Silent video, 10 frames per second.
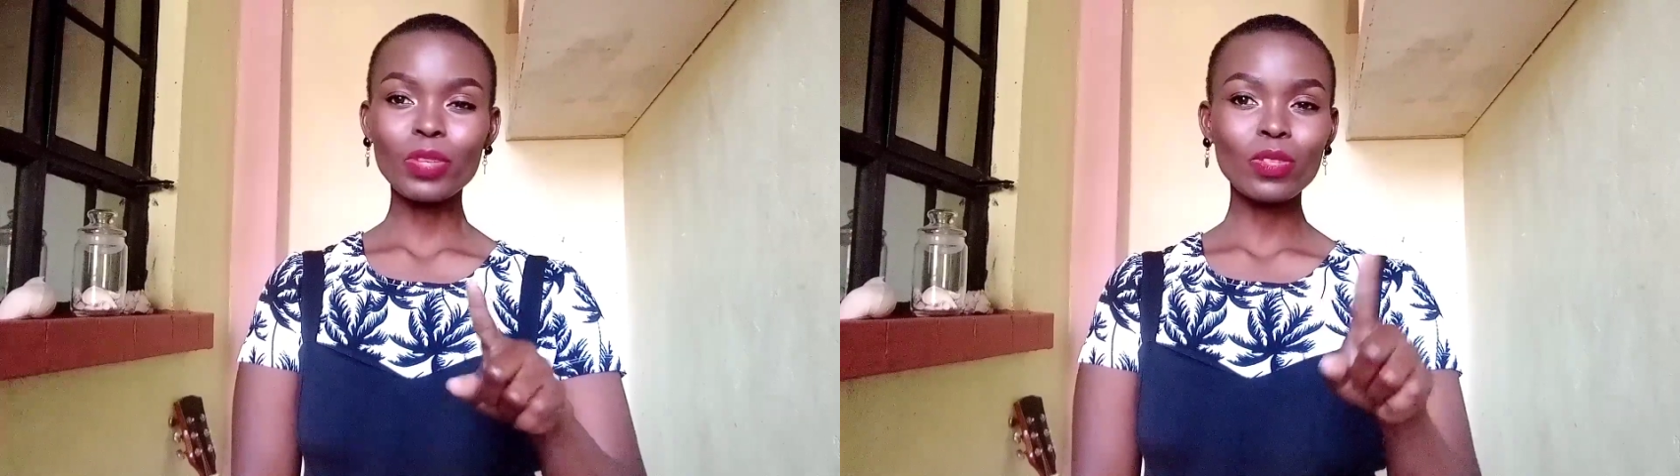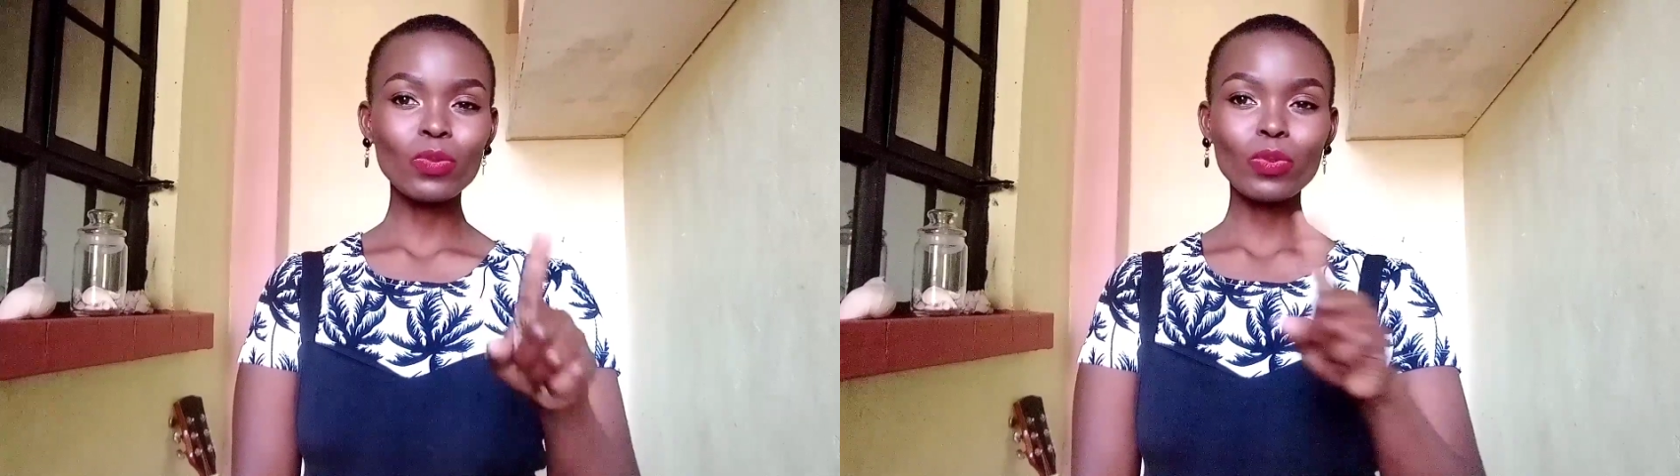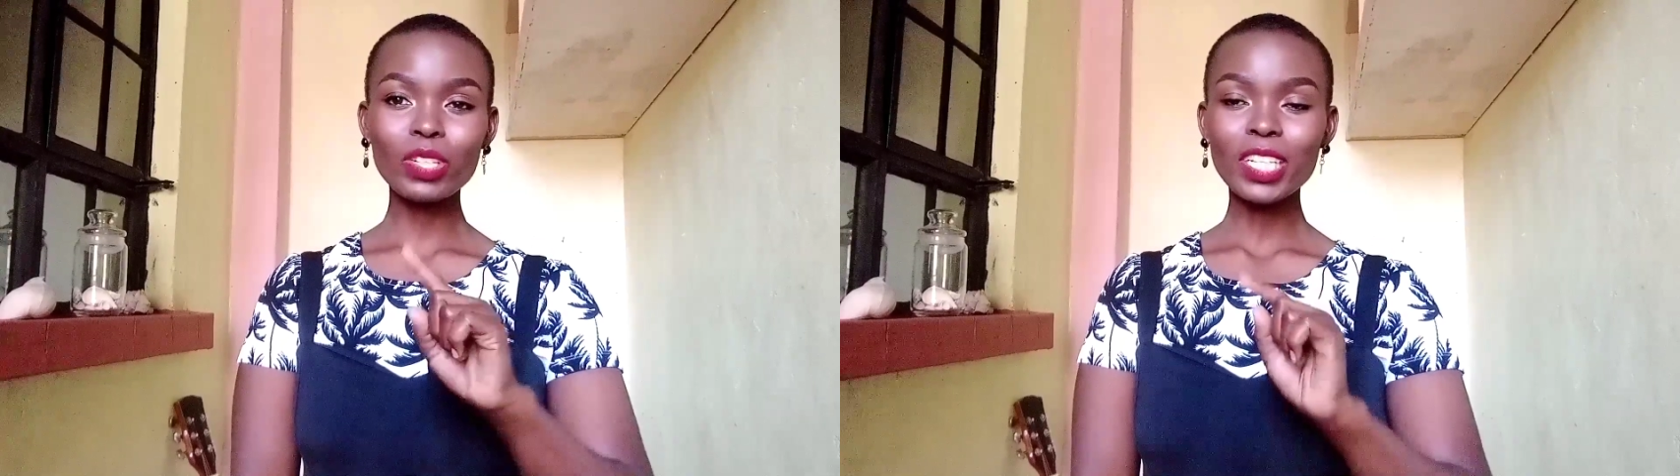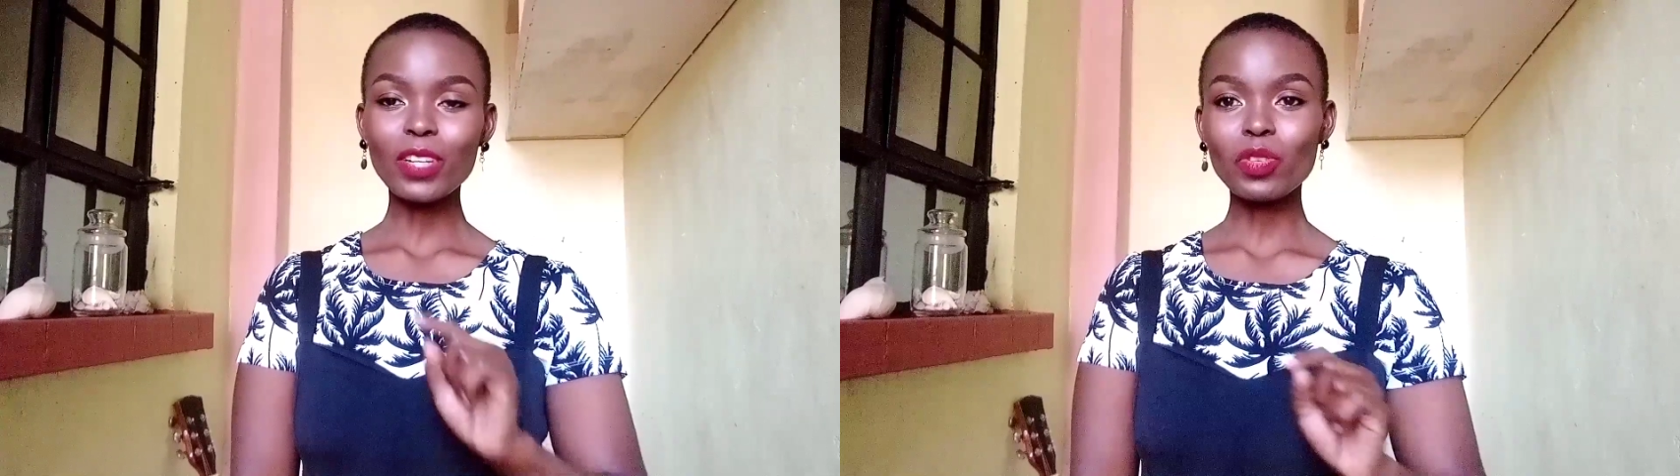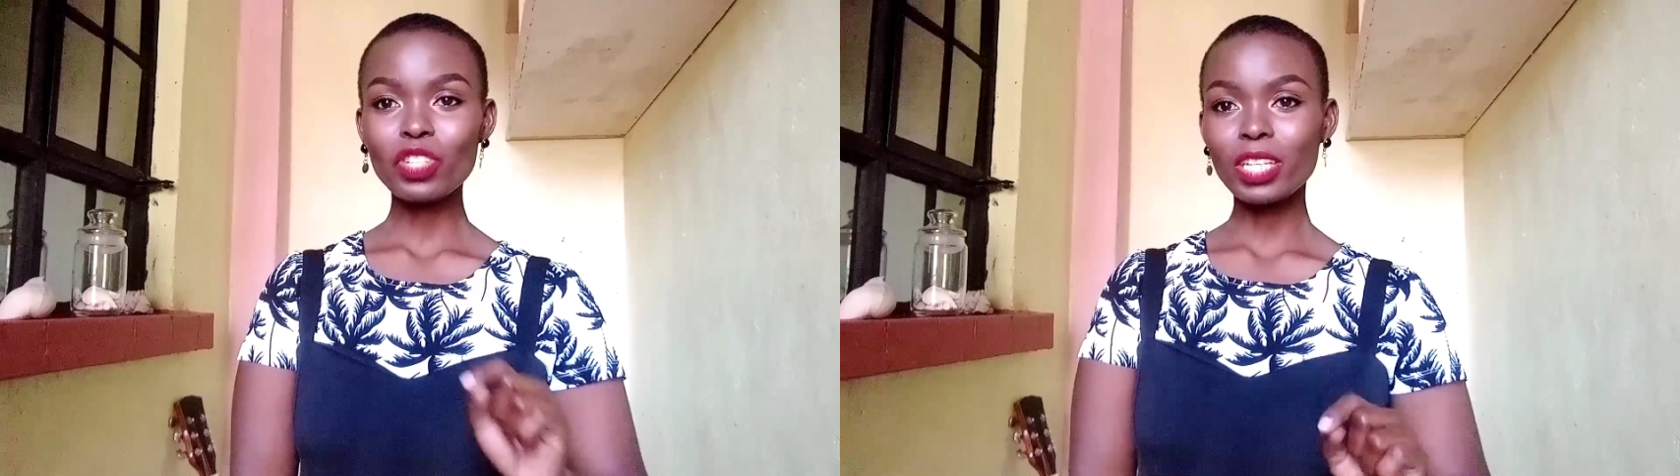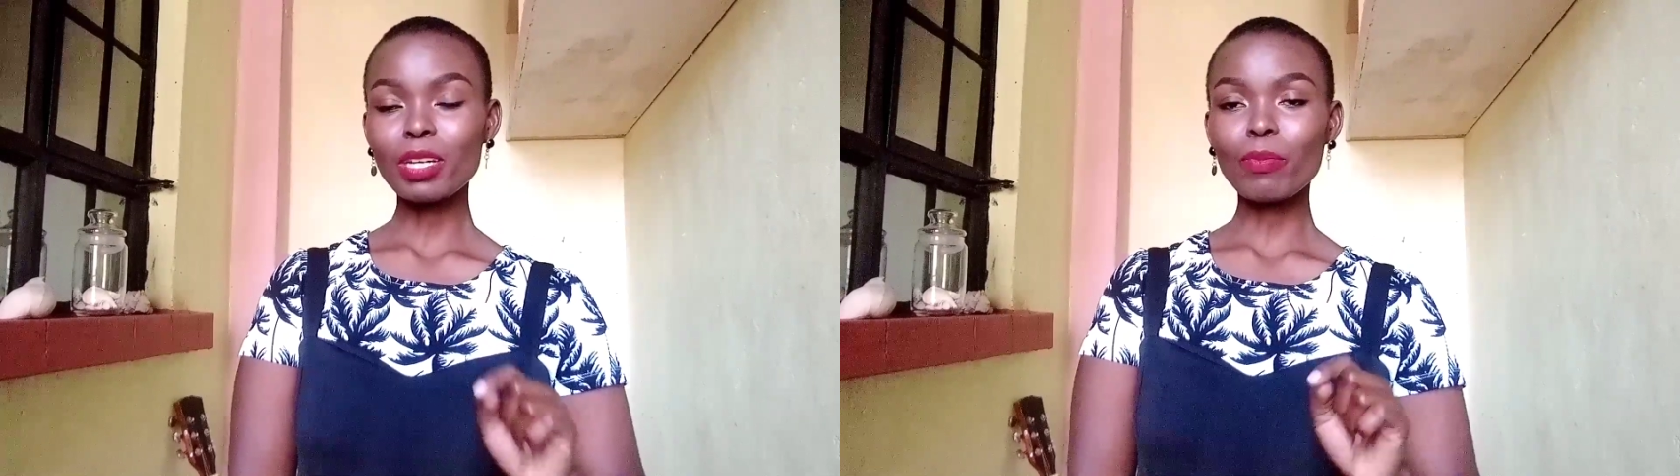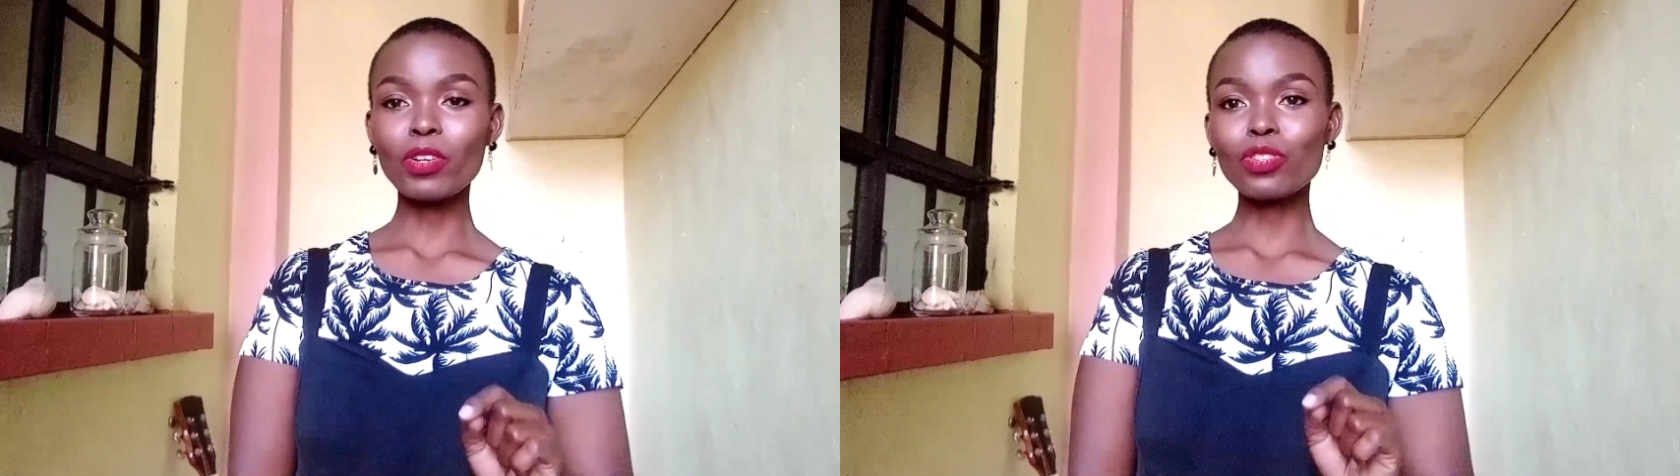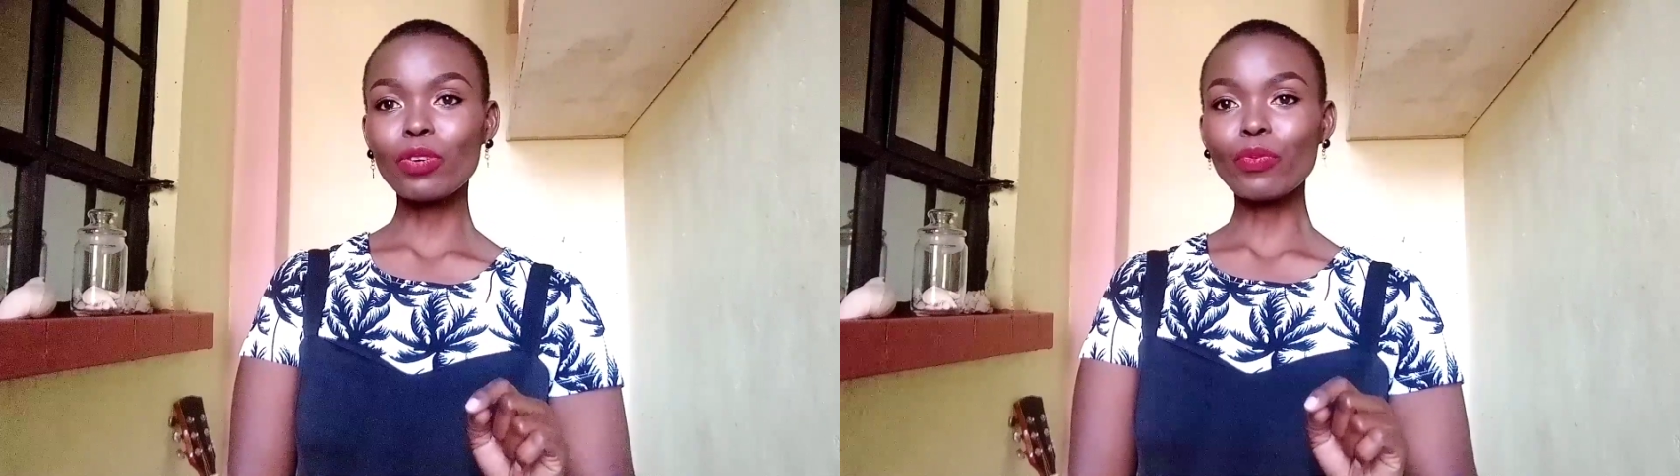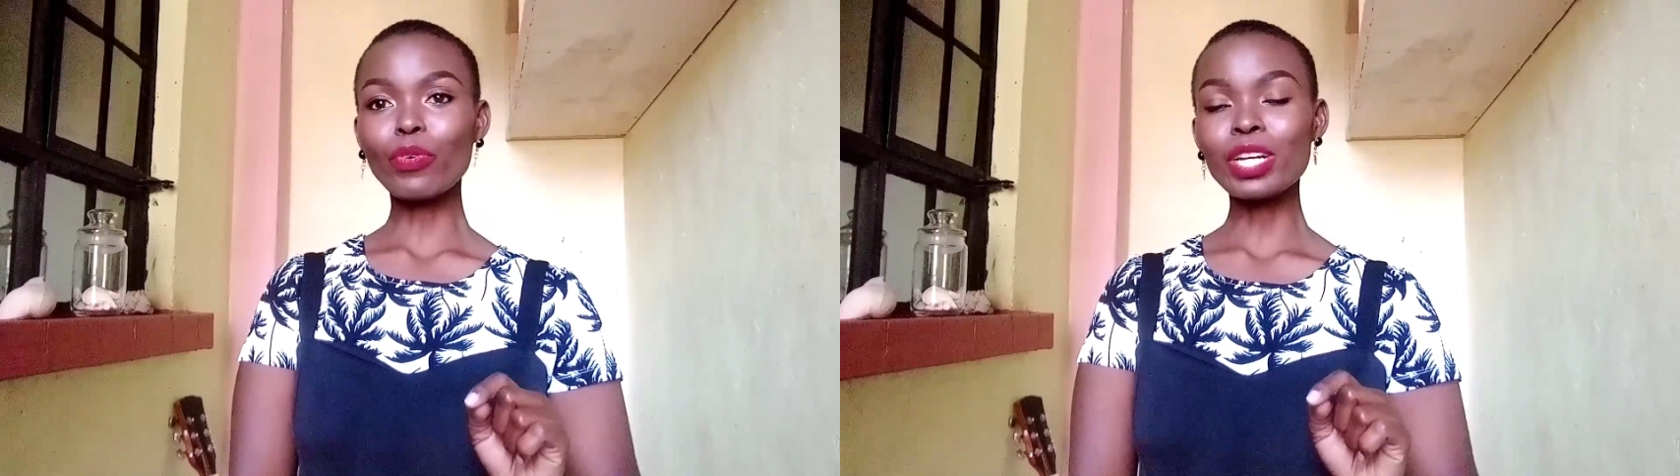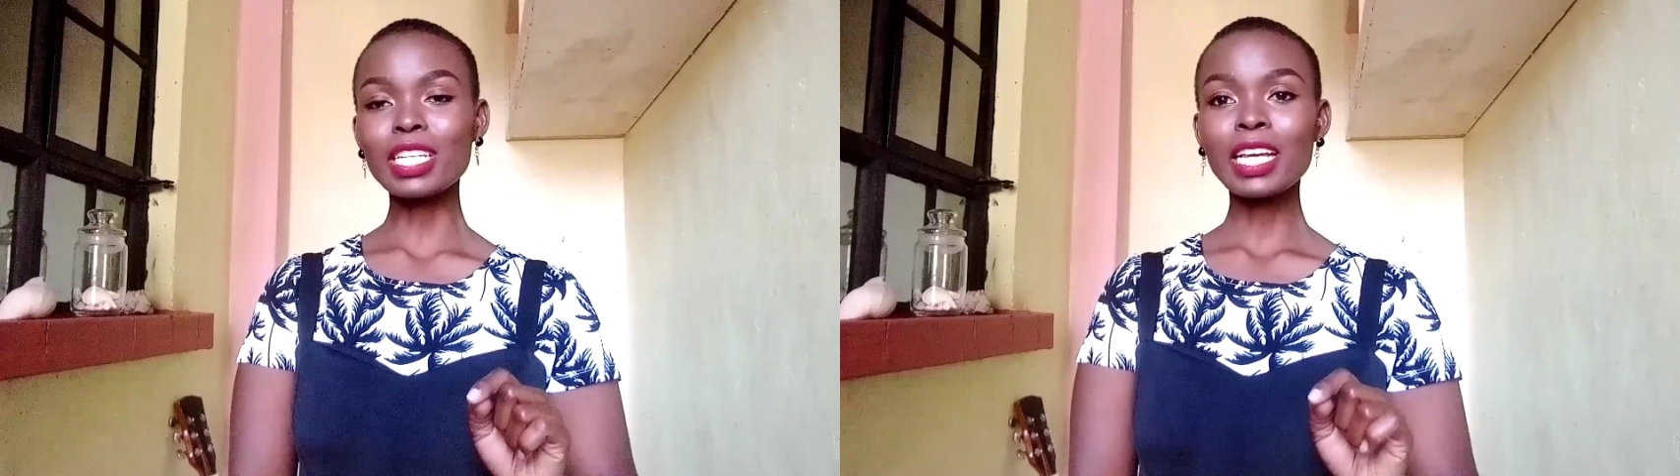We do not negotiate about
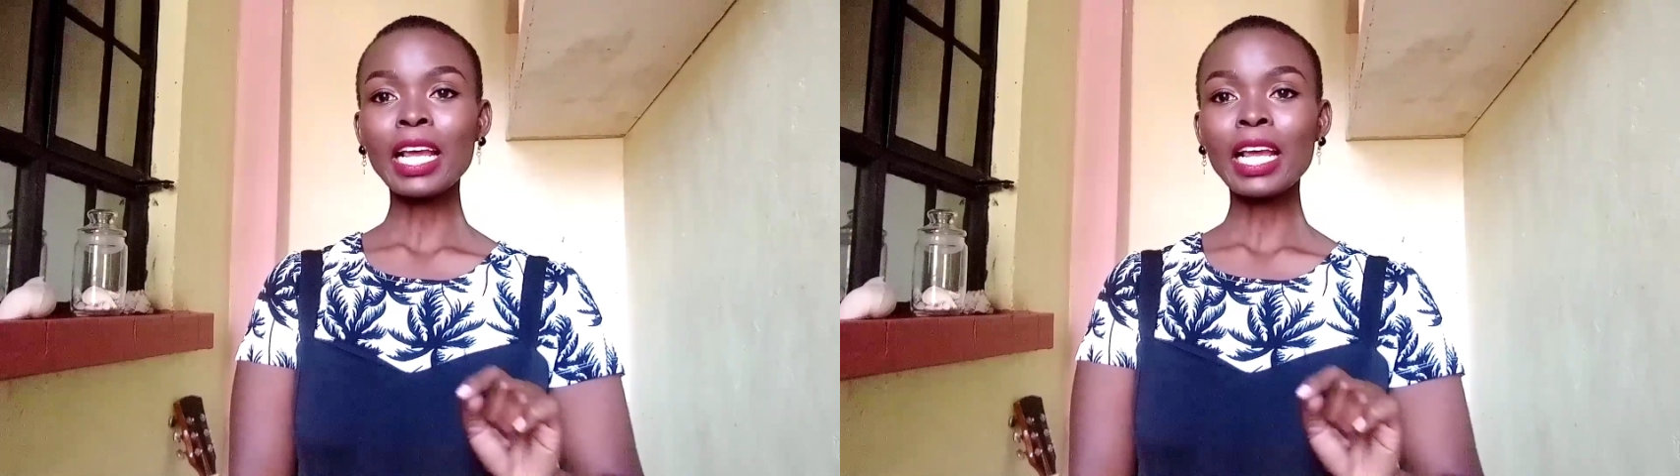comfort.